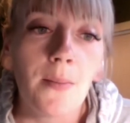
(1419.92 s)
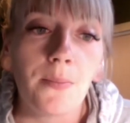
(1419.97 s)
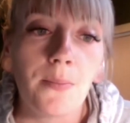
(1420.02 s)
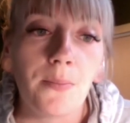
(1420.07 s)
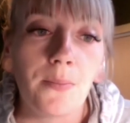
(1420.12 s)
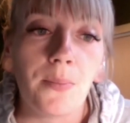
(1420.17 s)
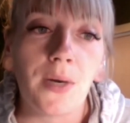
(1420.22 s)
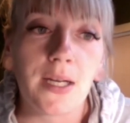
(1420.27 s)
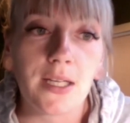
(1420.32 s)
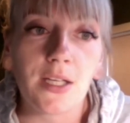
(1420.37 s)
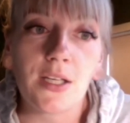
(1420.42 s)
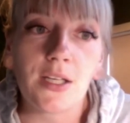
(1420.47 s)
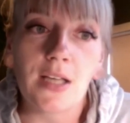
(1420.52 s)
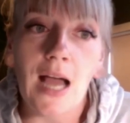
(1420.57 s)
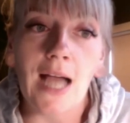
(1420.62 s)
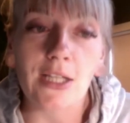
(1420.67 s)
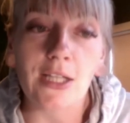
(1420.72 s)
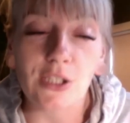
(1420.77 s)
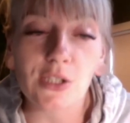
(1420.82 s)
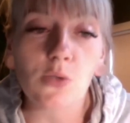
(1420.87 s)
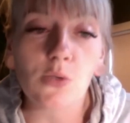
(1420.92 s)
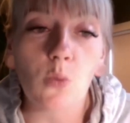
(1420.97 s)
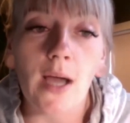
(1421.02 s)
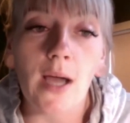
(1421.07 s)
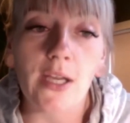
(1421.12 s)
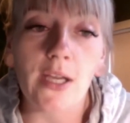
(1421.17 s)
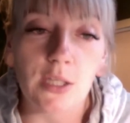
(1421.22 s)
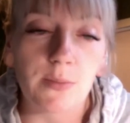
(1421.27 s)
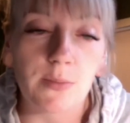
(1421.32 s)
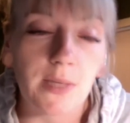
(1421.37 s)
But I just want
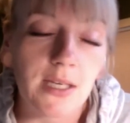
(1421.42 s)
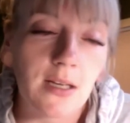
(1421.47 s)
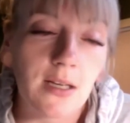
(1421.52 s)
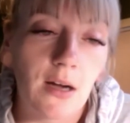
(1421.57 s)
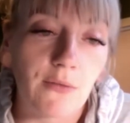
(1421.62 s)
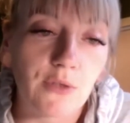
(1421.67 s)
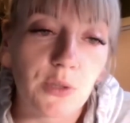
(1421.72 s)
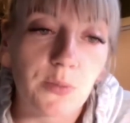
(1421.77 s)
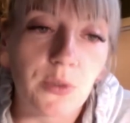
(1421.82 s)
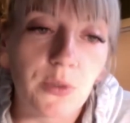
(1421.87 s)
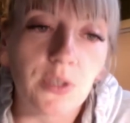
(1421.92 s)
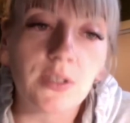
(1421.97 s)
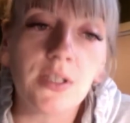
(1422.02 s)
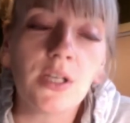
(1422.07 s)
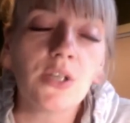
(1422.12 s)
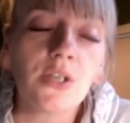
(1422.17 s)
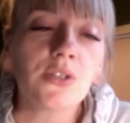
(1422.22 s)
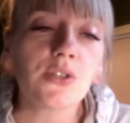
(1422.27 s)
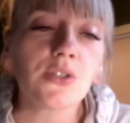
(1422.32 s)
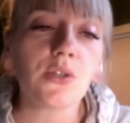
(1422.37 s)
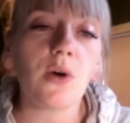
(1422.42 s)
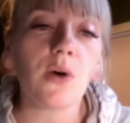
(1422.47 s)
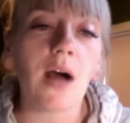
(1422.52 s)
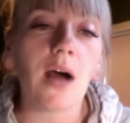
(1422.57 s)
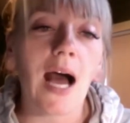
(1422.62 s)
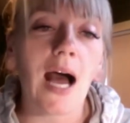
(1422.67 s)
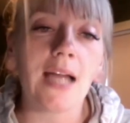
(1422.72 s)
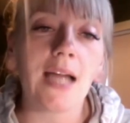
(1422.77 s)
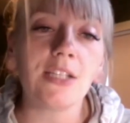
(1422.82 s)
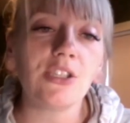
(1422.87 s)
you to be comfortable. So
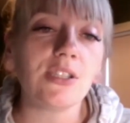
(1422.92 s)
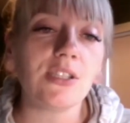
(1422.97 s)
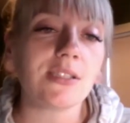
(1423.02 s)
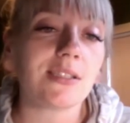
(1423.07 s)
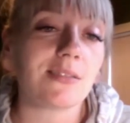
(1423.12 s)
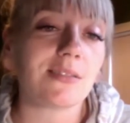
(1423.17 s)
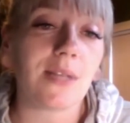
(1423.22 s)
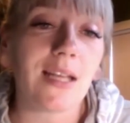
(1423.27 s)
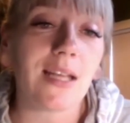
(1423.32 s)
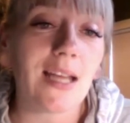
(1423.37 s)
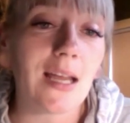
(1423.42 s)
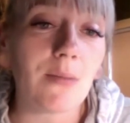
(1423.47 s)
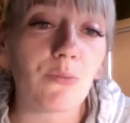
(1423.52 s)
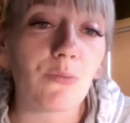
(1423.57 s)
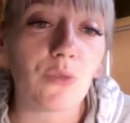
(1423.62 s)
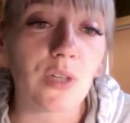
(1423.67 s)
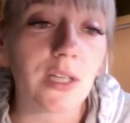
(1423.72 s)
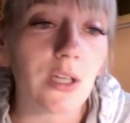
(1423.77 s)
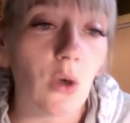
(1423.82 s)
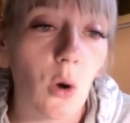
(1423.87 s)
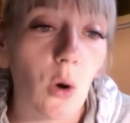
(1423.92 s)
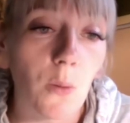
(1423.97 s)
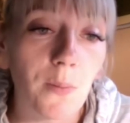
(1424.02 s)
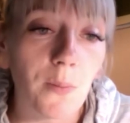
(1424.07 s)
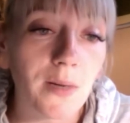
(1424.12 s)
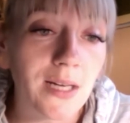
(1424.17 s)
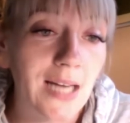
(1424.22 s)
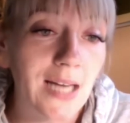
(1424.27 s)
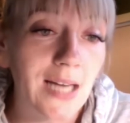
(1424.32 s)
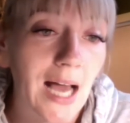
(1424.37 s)
I just am really open
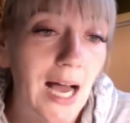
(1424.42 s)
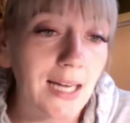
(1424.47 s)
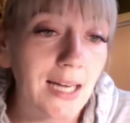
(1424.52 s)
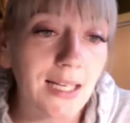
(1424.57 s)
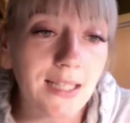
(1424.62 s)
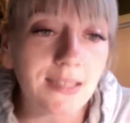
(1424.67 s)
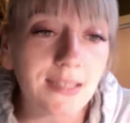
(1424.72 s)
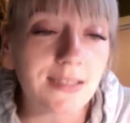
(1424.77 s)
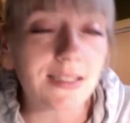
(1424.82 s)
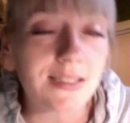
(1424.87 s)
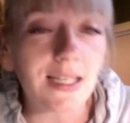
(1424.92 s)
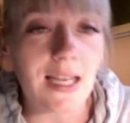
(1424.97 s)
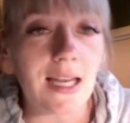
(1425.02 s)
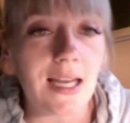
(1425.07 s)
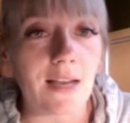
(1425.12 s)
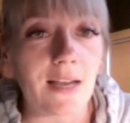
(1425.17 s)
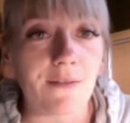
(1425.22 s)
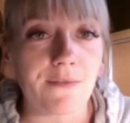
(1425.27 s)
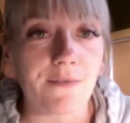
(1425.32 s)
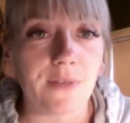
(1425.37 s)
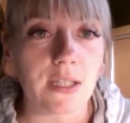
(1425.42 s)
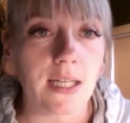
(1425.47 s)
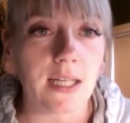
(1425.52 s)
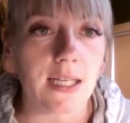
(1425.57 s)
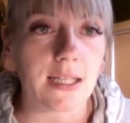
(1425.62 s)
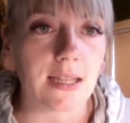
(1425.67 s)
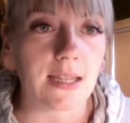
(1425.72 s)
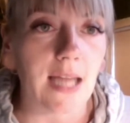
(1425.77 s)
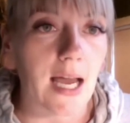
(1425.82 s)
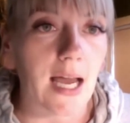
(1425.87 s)
and honest. And I feel
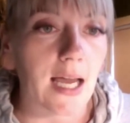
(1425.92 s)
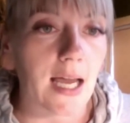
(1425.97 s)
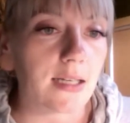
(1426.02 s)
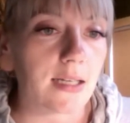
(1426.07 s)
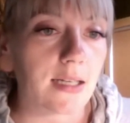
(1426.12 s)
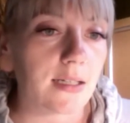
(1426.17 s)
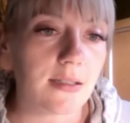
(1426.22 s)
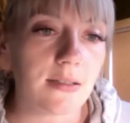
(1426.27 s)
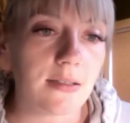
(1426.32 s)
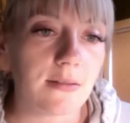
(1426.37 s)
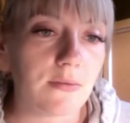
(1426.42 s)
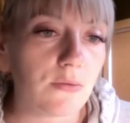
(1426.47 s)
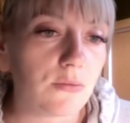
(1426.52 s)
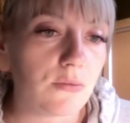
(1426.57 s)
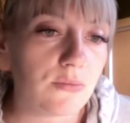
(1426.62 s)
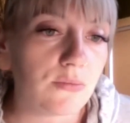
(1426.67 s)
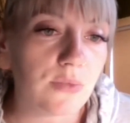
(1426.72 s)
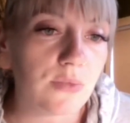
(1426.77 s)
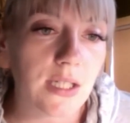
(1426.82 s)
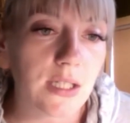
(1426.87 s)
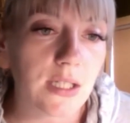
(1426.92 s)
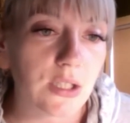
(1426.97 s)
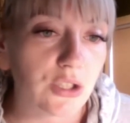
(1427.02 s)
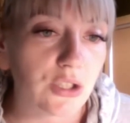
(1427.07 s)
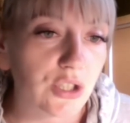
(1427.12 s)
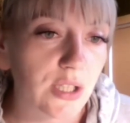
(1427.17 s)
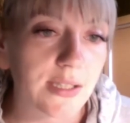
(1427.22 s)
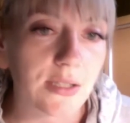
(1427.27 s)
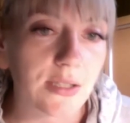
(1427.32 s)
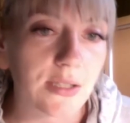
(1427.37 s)
like that
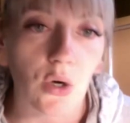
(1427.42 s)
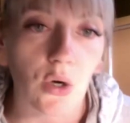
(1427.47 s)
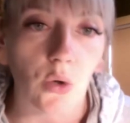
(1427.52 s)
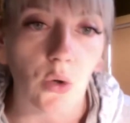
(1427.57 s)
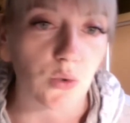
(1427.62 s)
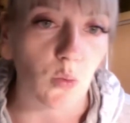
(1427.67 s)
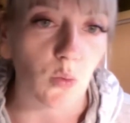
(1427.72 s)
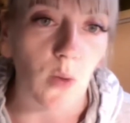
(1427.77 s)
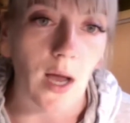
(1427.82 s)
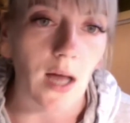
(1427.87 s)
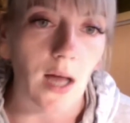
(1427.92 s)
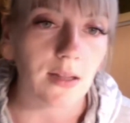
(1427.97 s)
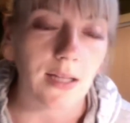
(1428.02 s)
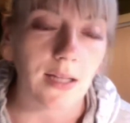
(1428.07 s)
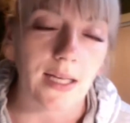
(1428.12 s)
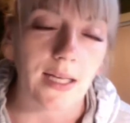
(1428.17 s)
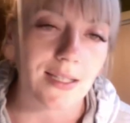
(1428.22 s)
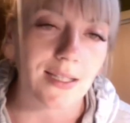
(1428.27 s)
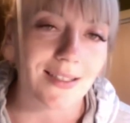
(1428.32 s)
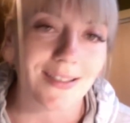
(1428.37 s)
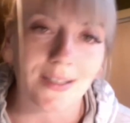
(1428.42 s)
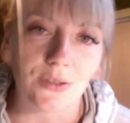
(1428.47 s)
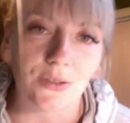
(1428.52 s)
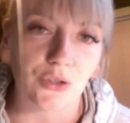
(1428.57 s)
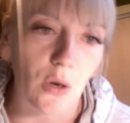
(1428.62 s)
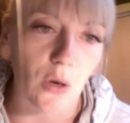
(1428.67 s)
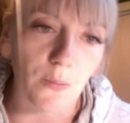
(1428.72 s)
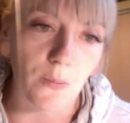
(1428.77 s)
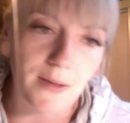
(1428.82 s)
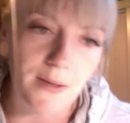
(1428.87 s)
just goes well. Like,
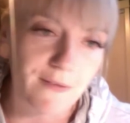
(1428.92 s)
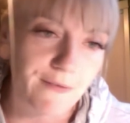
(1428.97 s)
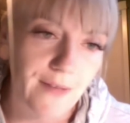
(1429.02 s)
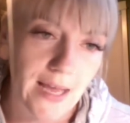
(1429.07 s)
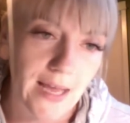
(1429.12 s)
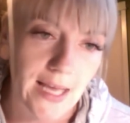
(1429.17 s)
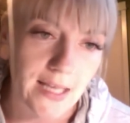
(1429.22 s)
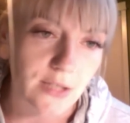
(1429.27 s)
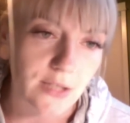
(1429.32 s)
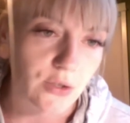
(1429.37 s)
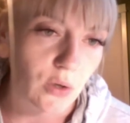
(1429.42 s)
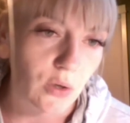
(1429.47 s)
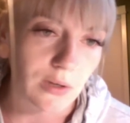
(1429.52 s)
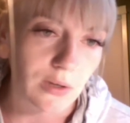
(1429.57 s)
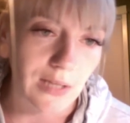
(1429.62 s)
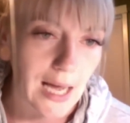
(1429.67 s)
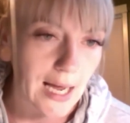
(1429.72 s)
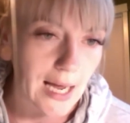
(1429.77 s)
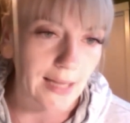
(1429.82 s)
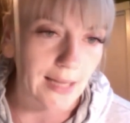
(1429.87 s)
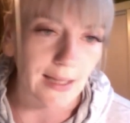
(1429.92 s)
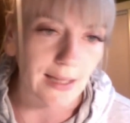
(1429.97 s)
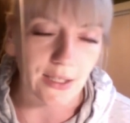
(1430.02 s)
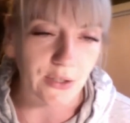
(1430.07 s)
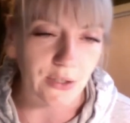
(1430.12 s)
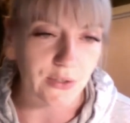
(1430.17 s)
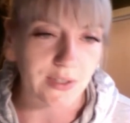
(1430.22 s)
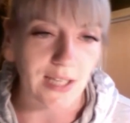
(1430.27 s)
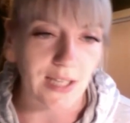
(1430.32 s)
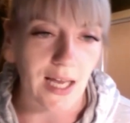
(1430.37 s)
don't be fake, don't lie, like
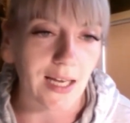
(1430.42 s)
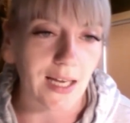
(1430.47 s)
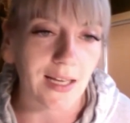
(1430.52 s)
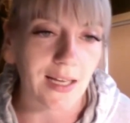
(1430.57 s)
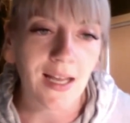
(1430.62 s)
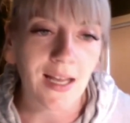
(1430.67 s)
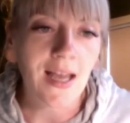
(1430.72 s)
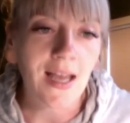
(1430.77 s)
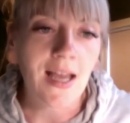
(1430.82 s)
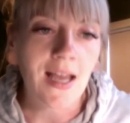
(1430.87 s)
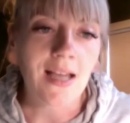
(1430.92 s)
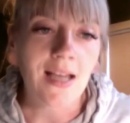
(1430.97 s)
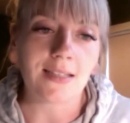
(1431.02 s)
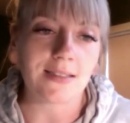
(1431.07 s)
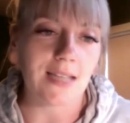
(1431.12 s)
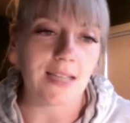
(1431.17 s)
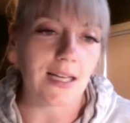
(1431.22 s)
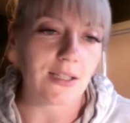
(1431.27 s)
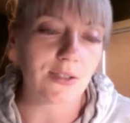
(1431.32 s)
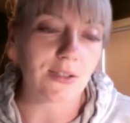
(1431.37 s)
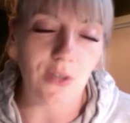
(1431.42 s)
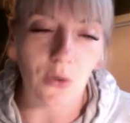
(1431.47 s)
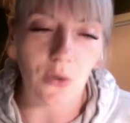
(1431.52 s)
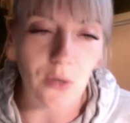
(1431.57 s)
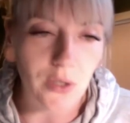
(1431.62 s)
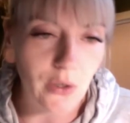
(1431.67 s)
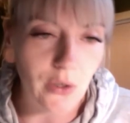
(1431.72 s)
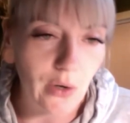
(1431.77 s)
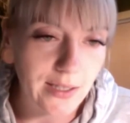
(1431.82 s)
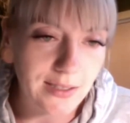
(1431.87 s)
you said, because that is so
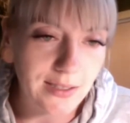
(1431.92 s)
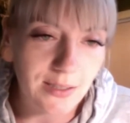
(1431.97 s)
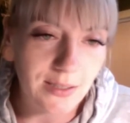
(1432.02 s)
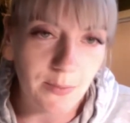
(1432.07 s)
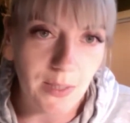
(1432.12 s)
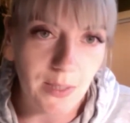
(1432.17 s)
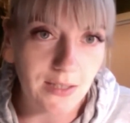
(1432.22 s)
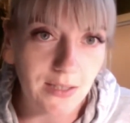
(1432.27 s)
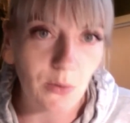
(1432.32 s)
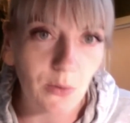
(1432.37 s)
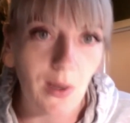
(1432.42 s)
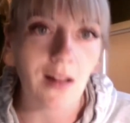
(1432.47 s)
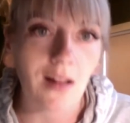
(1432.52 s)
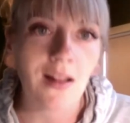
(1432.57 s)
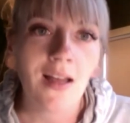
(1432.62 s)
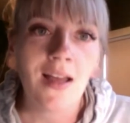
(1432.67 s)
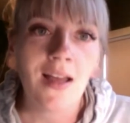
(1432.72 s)
annoying to me as well.